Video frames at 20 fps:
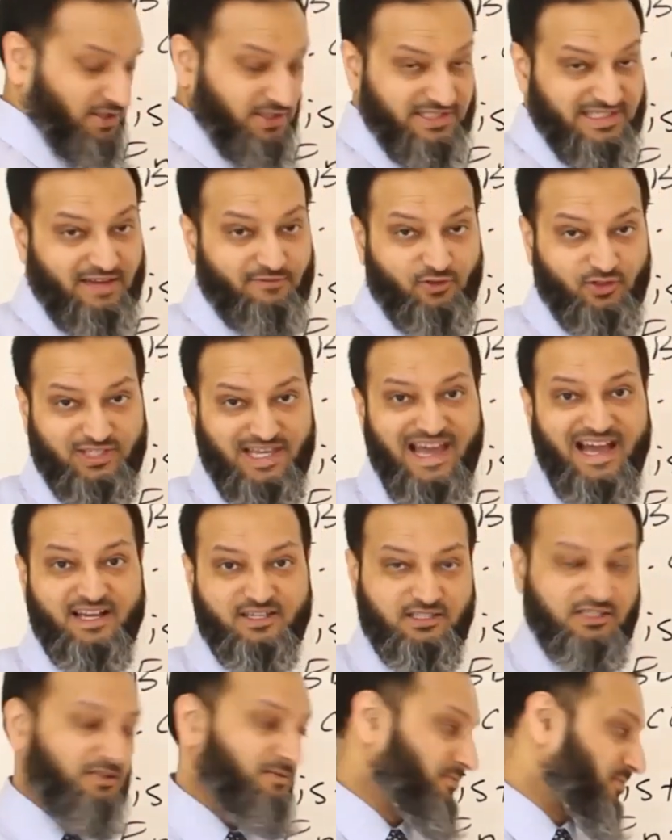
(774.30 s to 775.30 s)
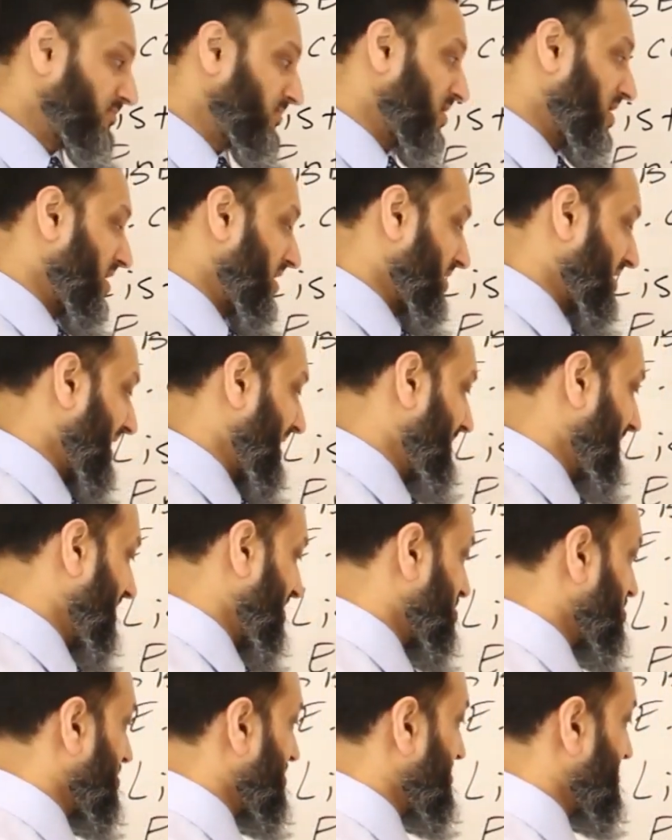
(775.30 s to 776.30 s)
and cefotaxime
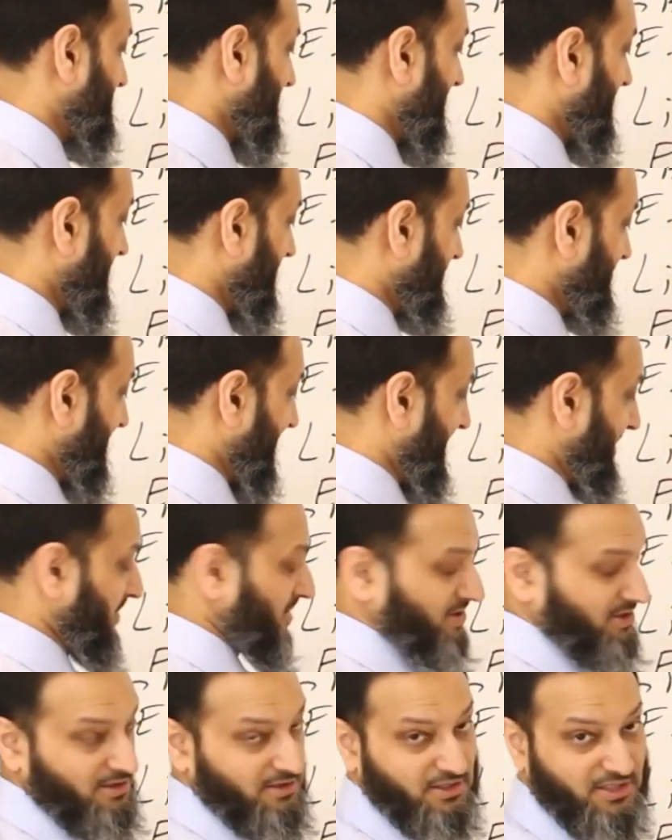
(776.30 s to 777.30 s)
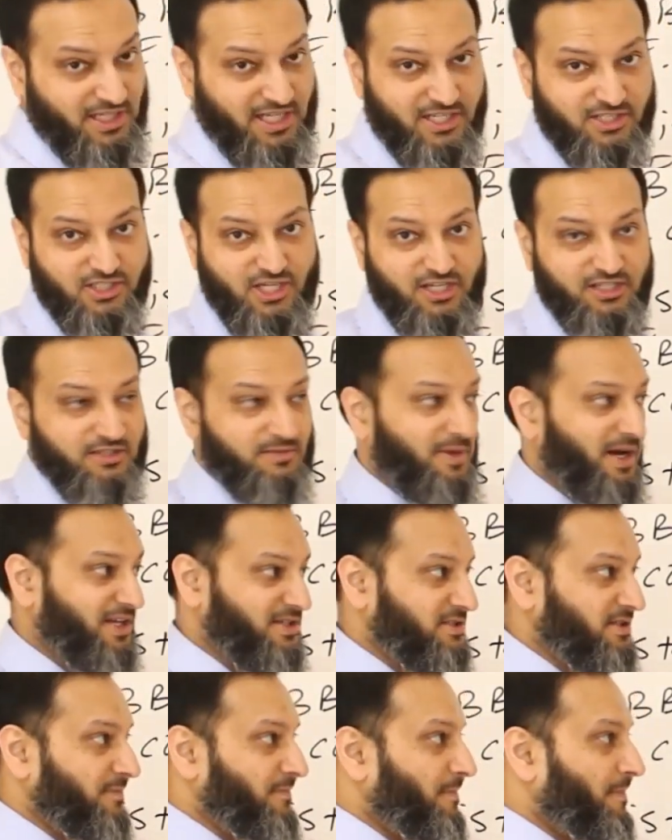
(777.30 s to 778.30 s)
combination instead of the ampicillin and
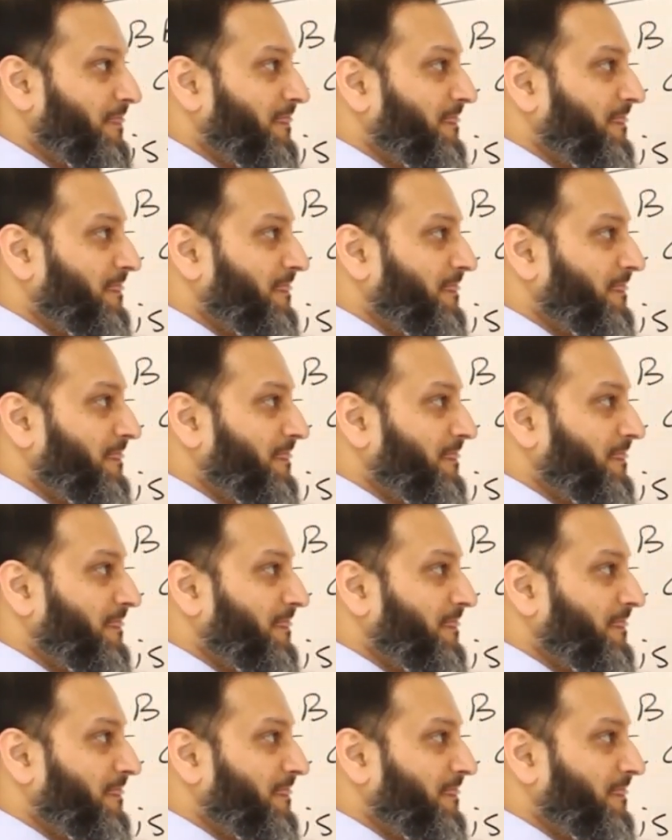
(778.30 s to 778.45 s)
gentamicin.